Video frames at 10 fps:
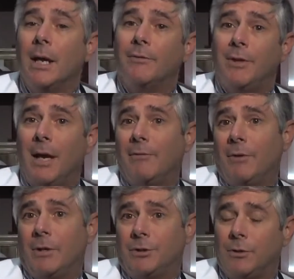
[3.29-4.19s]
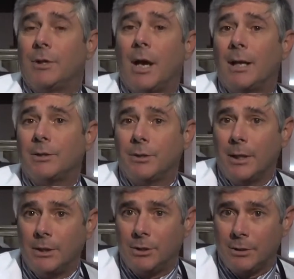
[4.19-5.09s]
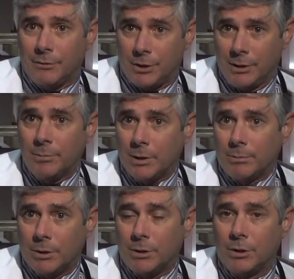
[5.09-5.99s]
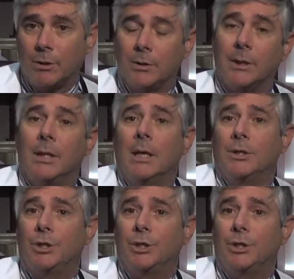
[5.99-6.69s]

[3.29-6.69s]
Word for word: if they have a certain constellation of symptoms, certainly.